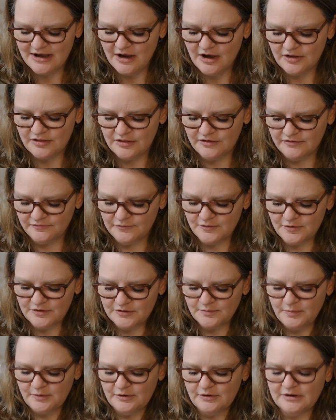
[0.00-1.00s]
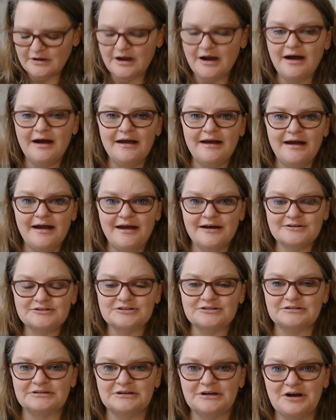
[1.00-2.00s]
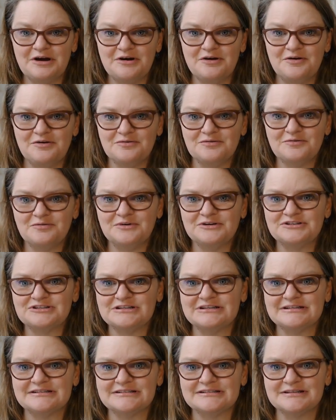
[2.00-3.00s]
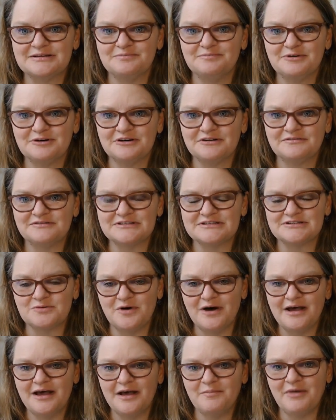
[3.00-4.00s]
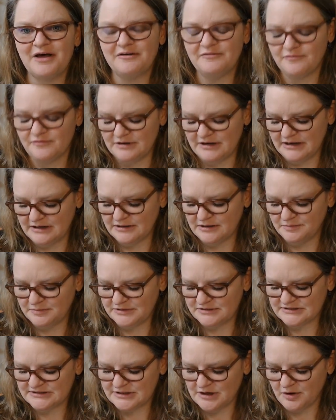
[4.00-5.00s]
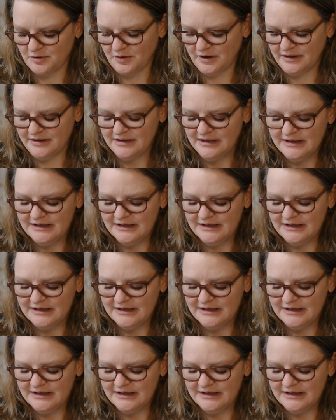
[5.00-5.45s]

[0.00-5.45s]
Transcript: The fourth book I actually own, which is The Book of Disquiet by Fernando Pessoa.